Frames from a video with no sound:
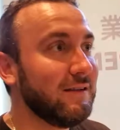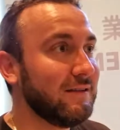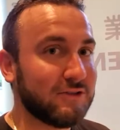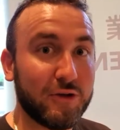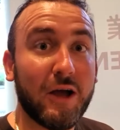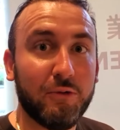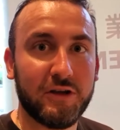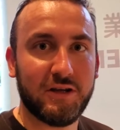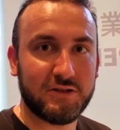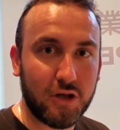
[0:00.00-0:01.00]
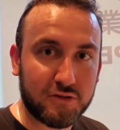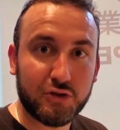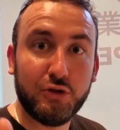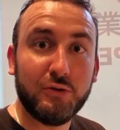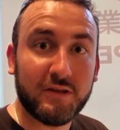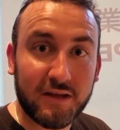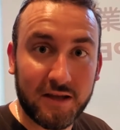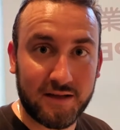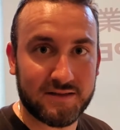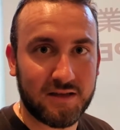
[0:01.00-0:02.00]
So yeah, we got uh, two
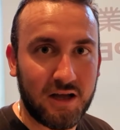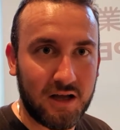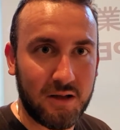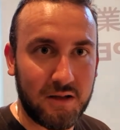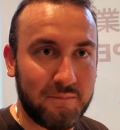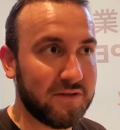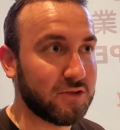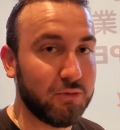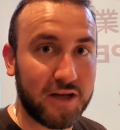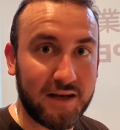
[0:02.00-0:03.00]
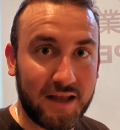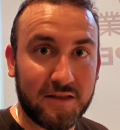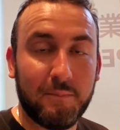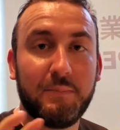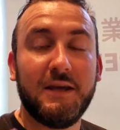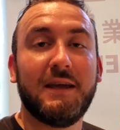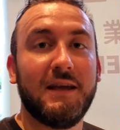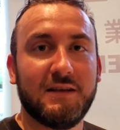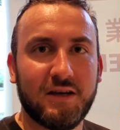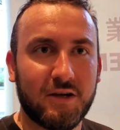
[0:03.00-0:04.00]
things. Uh, so we're gonna get the
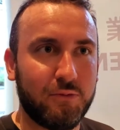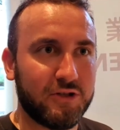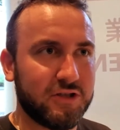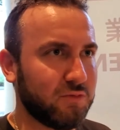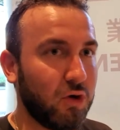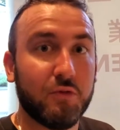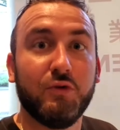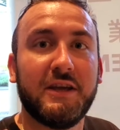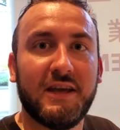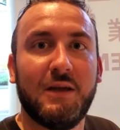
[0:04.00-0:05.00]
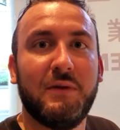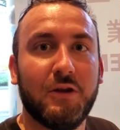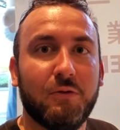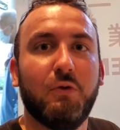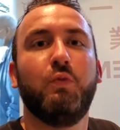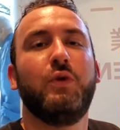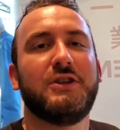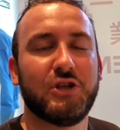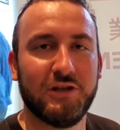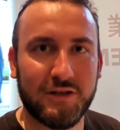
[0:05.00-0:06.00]
Peking duck, which is what we came here
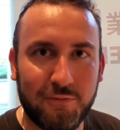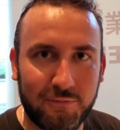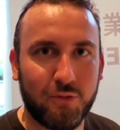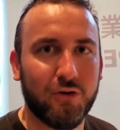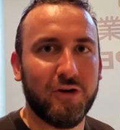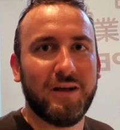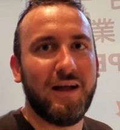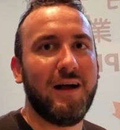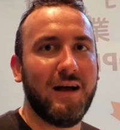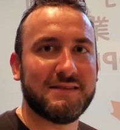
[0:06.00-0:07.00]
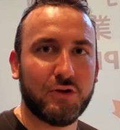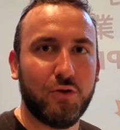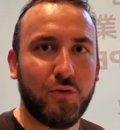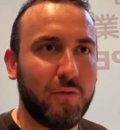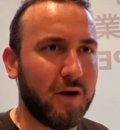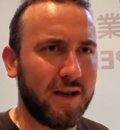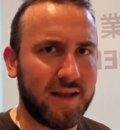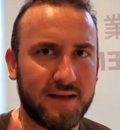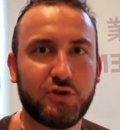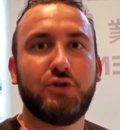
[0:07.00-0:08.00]
originally for. Uh, so we're gonna
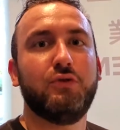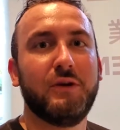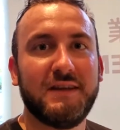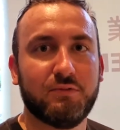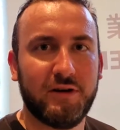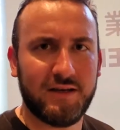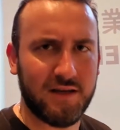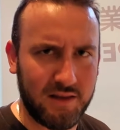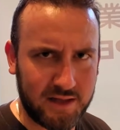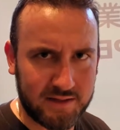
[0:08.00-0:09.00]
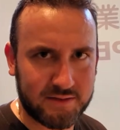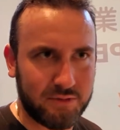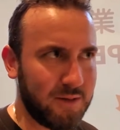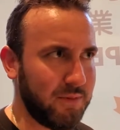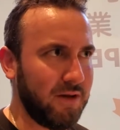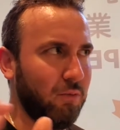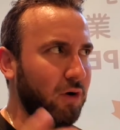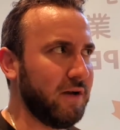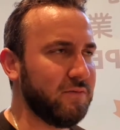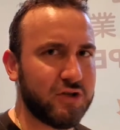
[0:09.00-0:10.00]
get it two ways, one in a lettuce wrap and
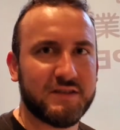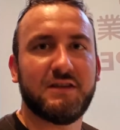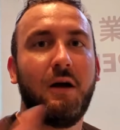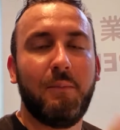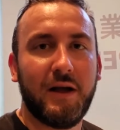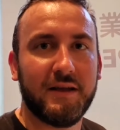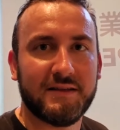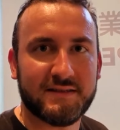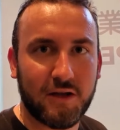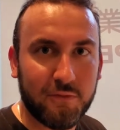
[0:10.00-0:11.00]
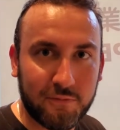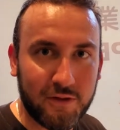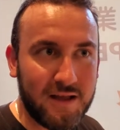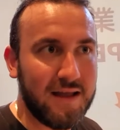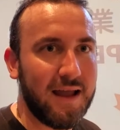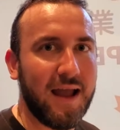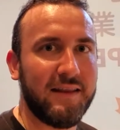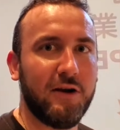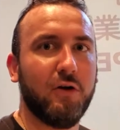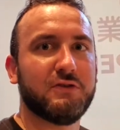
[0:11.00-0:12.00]
one just uh, by itself. And
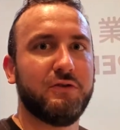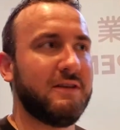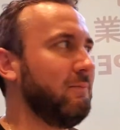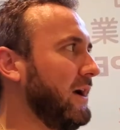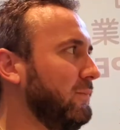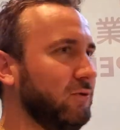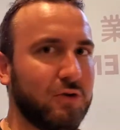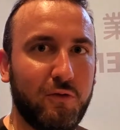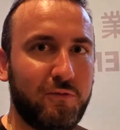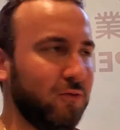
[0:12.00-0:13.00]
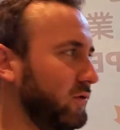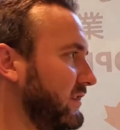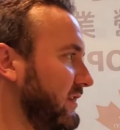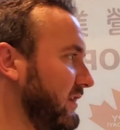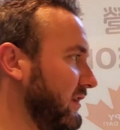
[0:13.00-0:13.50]
then also the mapo tofu with the,